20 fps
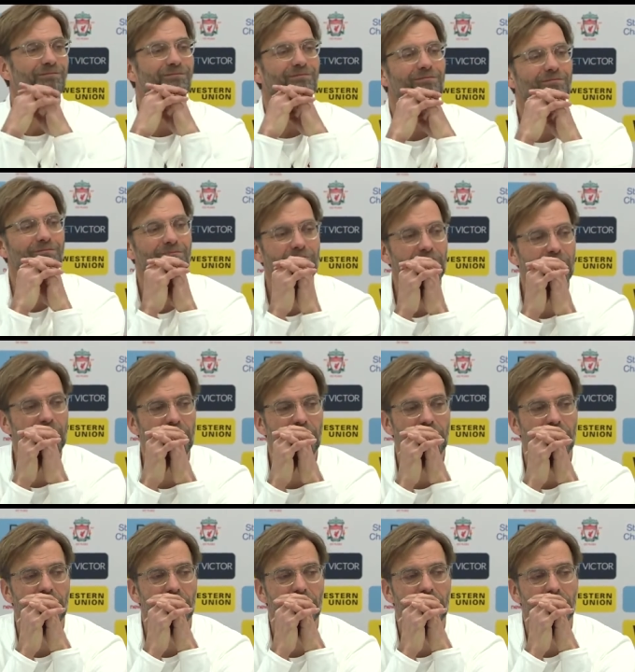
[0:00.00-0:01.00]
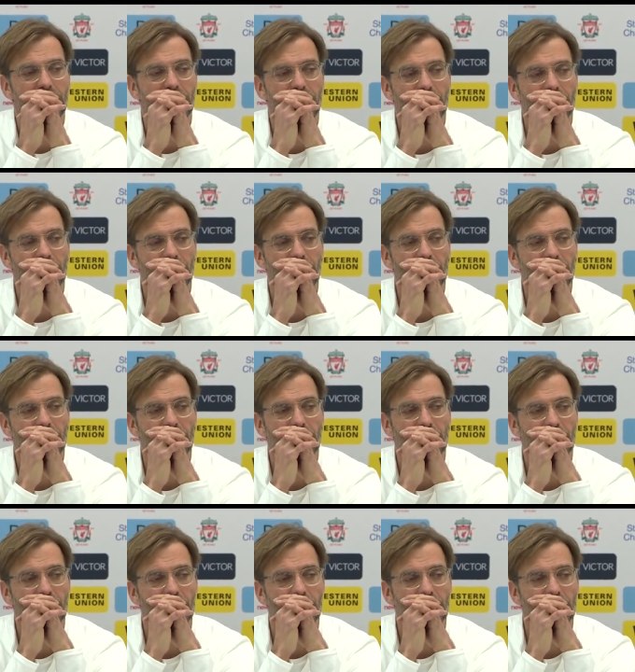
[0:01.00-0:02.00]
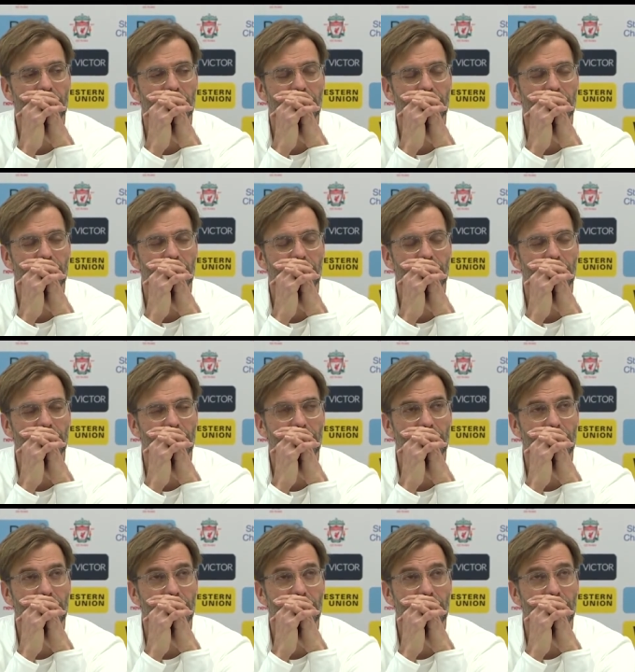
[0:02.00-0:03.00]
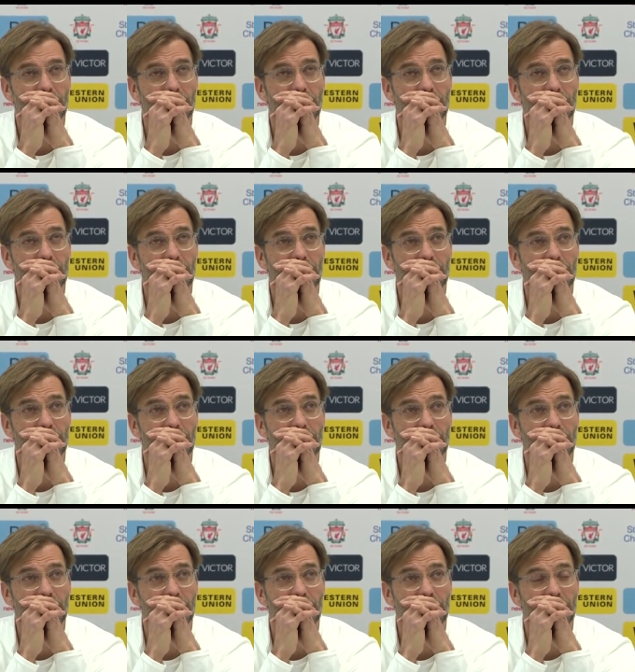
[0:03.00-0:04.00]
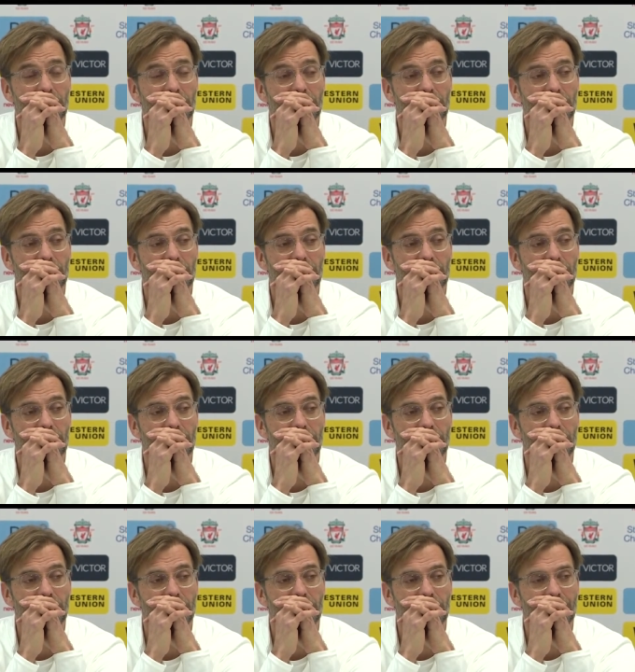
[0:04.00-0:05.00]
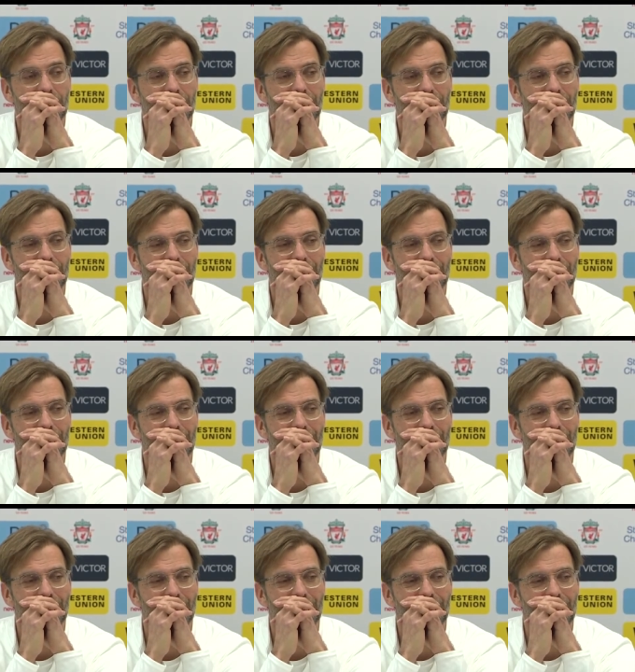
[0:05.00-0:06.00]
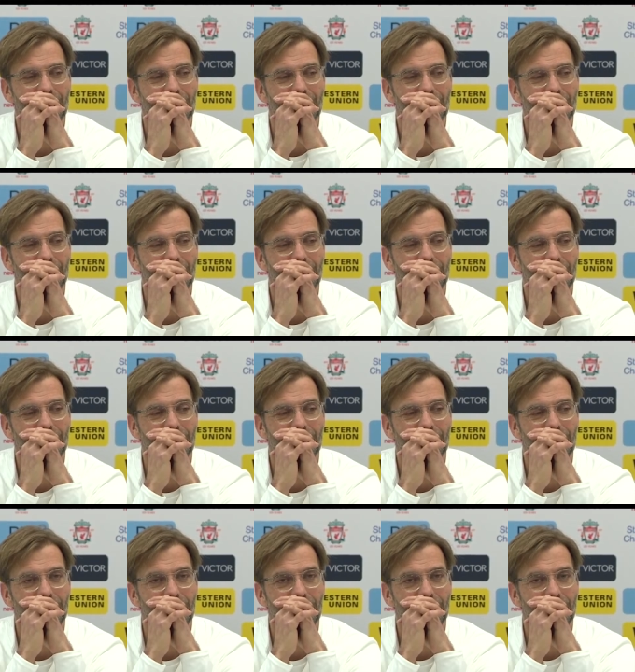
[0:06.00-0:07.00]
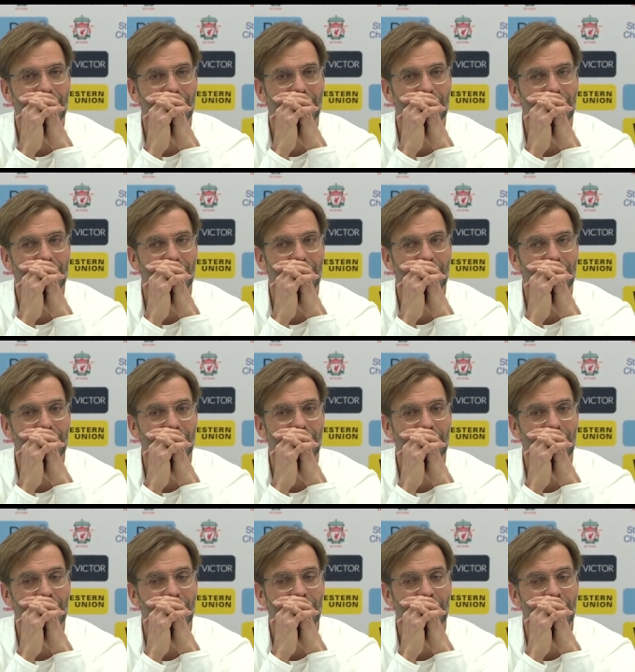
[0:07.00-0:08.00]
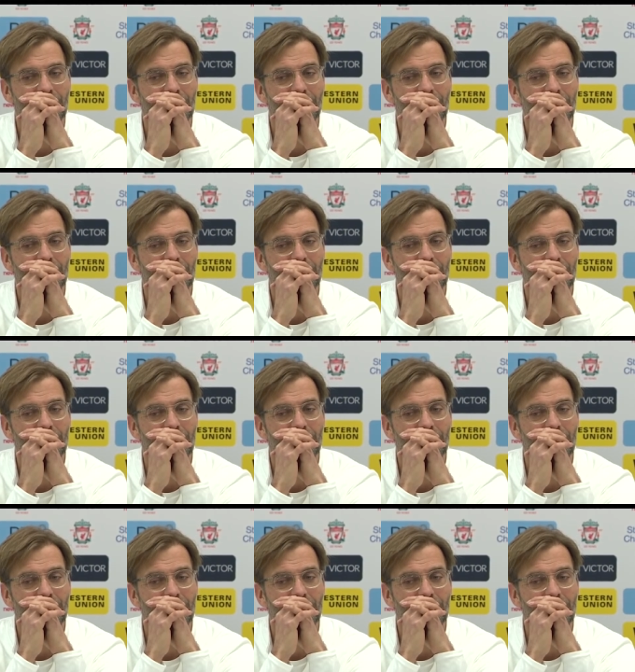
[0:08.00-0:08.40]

Jürgen, you kind of suggested after the Manchester City game that Karius would maybe get a run in the side now. Does he continue this weekend in goal?